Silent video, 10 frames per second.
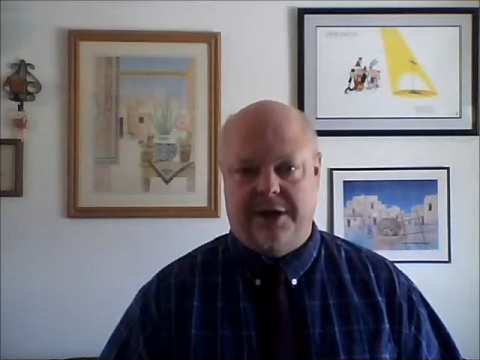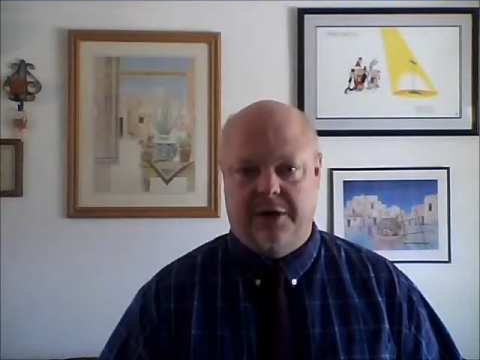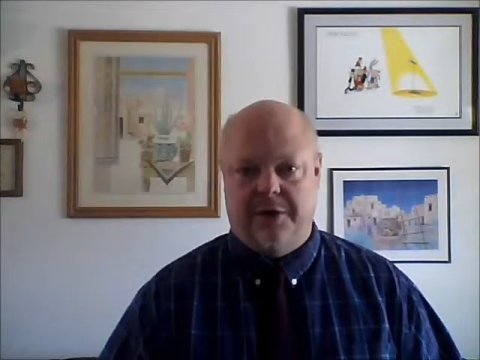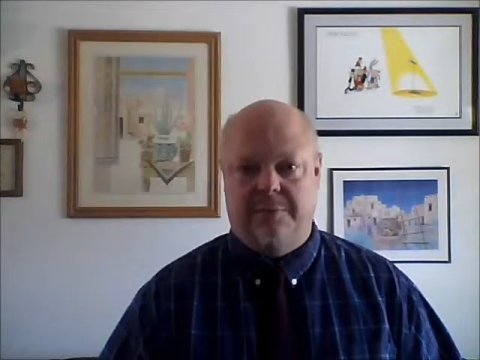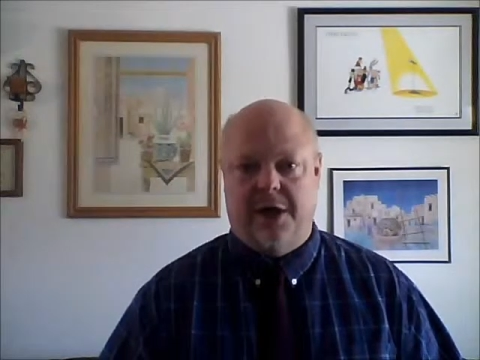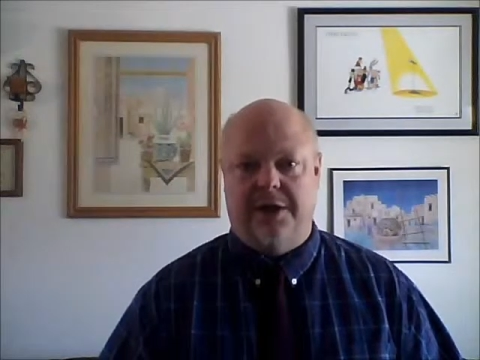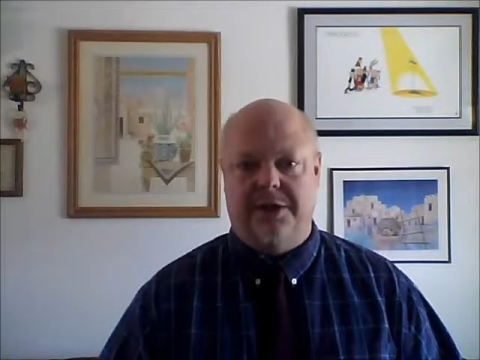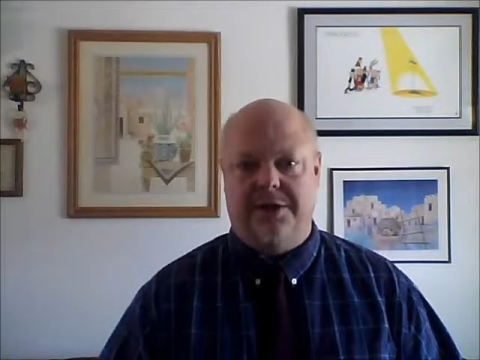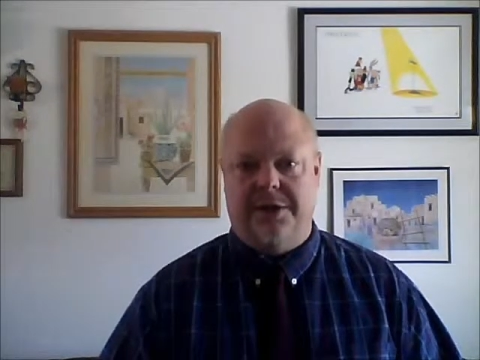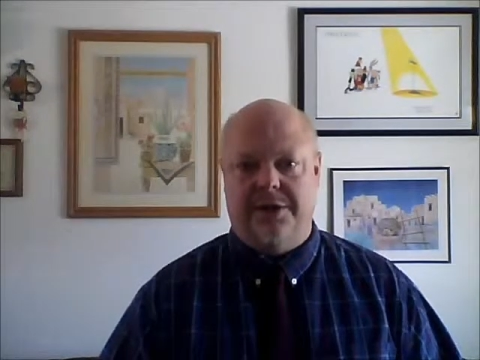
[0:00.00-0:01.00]
health
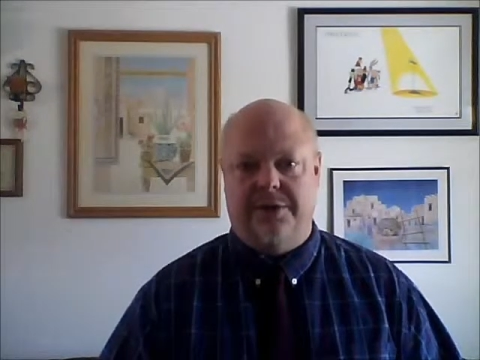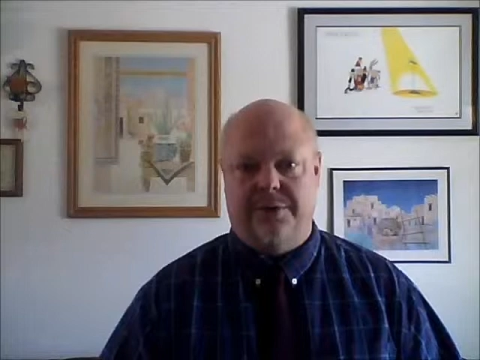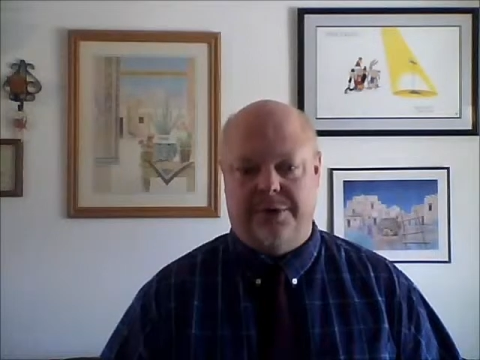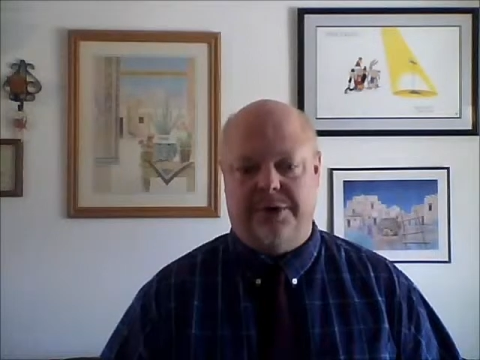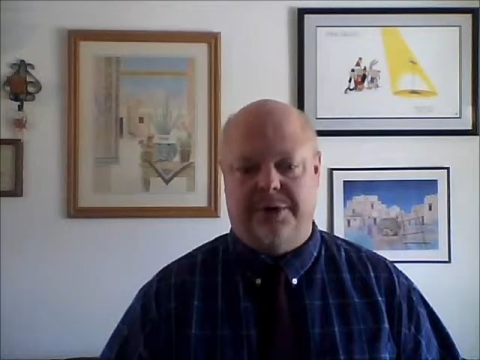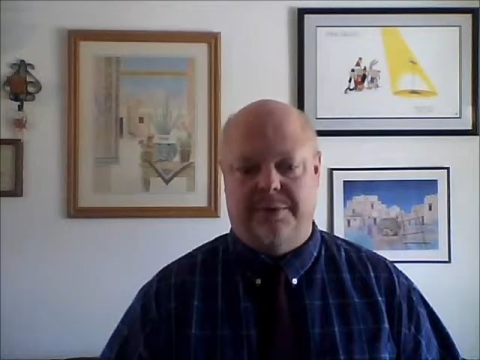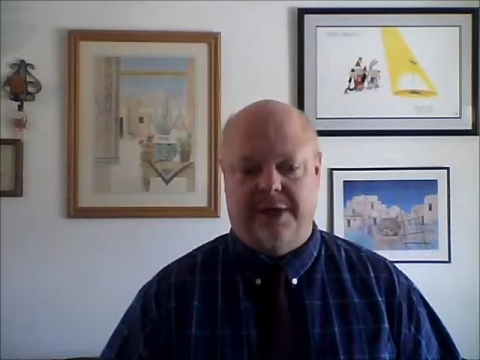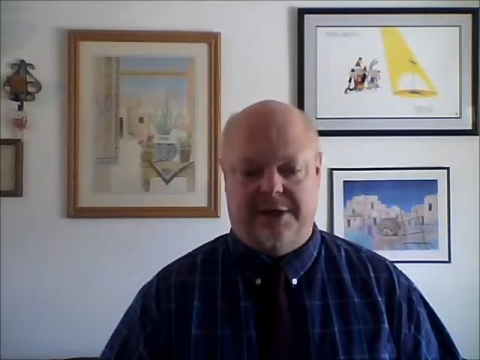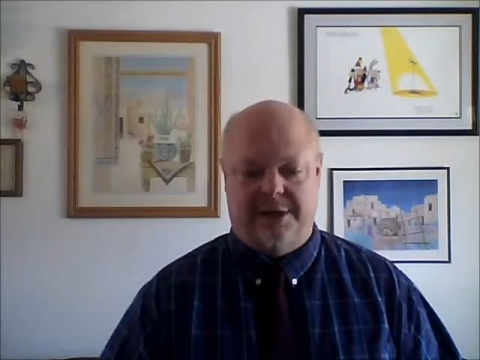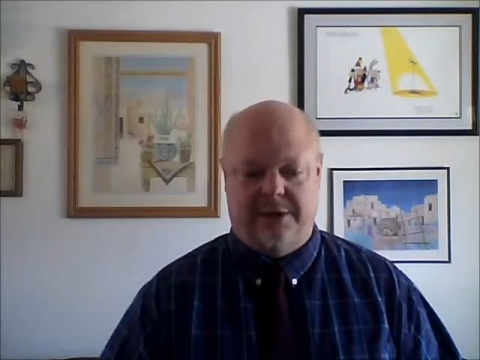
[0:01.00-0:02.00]
policy and doing some of
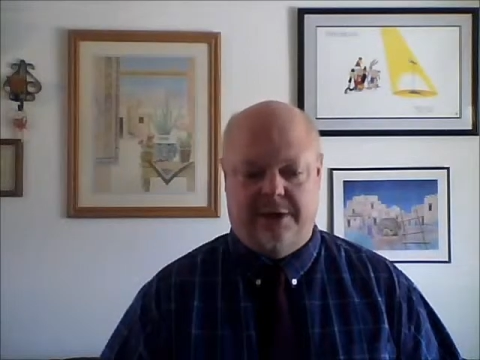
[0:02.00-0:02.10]
that